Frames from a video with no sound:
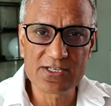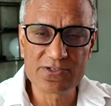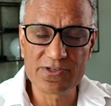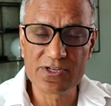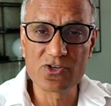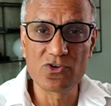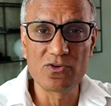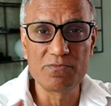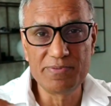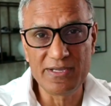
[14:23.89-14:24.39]
It
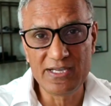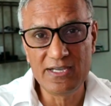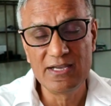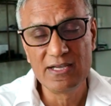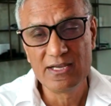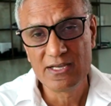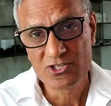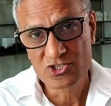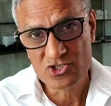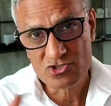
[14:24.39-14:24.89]
could be
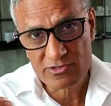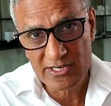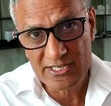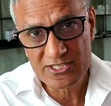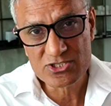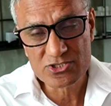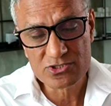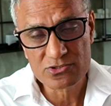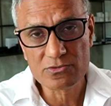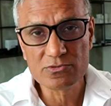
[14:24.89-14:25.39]

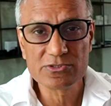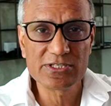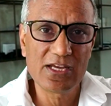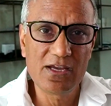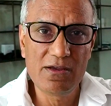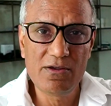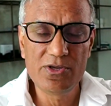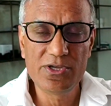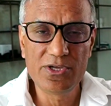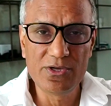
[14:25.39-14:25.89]
trace tools that
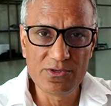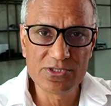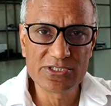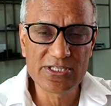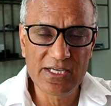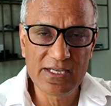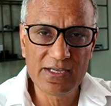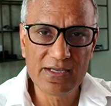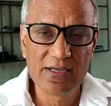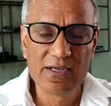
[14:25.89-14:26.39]
you're
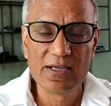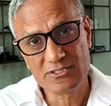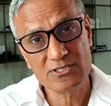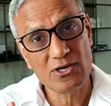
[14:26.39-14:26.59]
using